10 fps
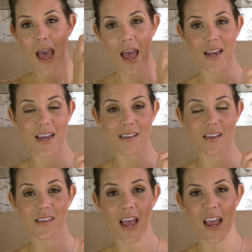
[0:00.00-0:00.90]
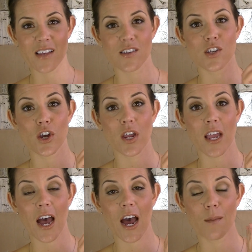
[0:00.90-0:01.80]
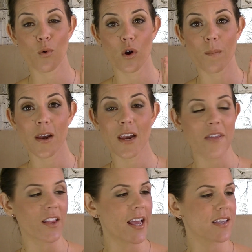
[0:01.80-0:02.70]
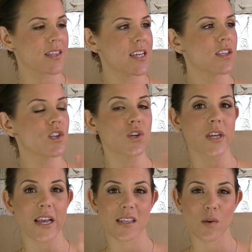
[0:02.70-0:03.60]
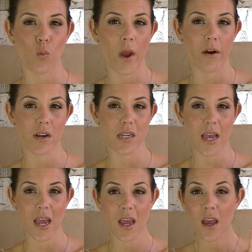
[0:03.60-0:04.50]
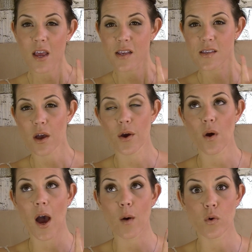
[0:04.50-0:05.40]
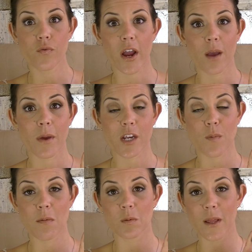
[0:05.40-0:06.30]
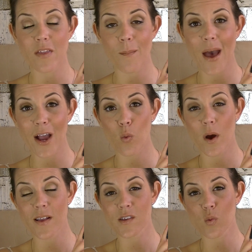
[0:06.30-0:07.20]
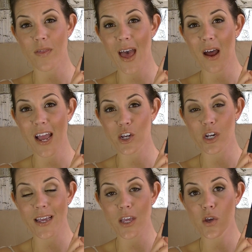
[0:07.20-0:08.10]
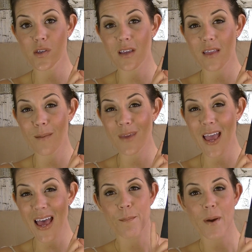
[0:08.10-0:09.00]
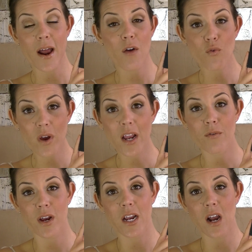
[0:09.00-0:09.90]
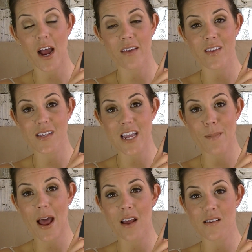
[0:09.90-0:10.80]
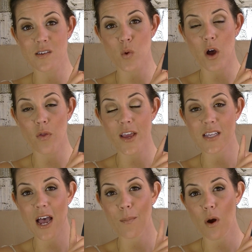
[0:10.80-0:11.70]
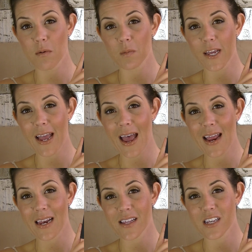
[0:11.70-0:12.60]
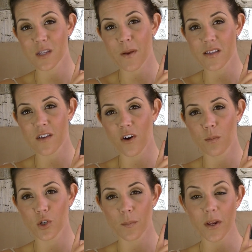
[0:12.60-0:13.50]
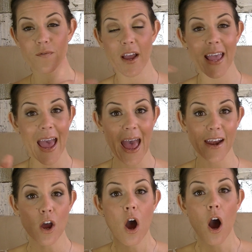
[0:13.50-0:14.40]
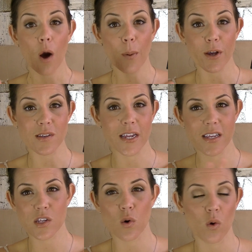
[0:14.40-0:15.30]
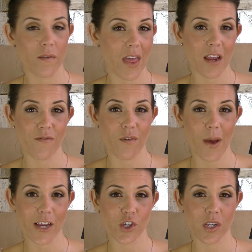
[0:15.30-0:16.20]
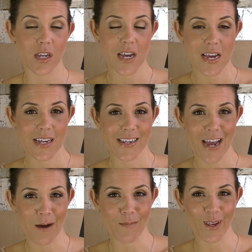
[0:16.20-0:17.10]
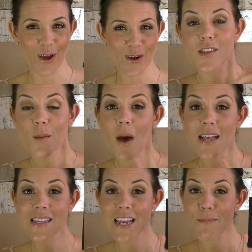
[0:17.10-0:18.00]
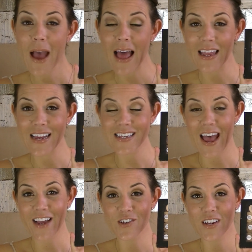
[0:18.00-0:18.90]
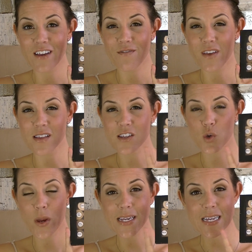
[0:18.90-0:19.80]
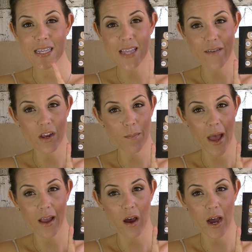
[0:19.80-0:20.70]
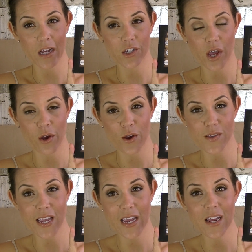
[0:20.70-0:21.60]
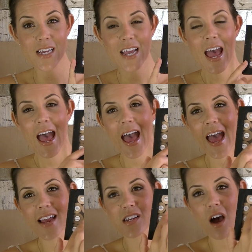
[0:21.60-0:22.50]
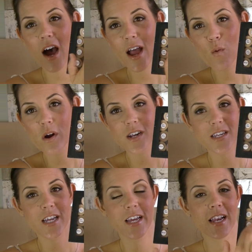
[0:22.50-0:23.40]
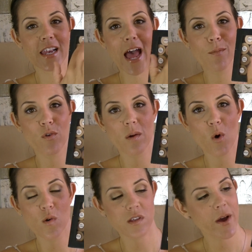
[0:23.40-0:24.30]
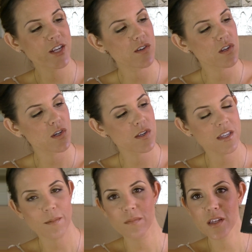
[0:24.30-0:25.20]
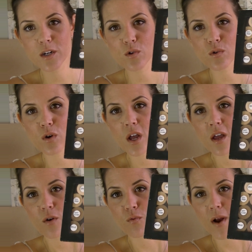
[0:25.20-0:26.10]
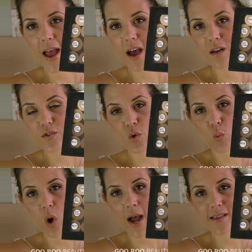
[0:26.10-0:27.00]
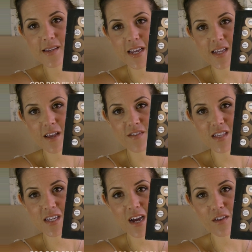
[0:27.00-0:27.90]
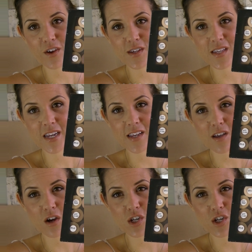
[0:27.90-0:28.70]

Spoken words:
and, as I say, a sturdy cardboard, but nonetheless these do get some wear and tear. So I would recommend probably the MAC ones without actually using them yet, but I really like the Z palettes as well. These are probably a less expensive option, but if I can, I'll post links to all of that information down below. So my Z palette actually fits 27 MAC eyeshadows in it, and I wanted to label them all. So I just used some little round white stickers. I've stuck those stickers on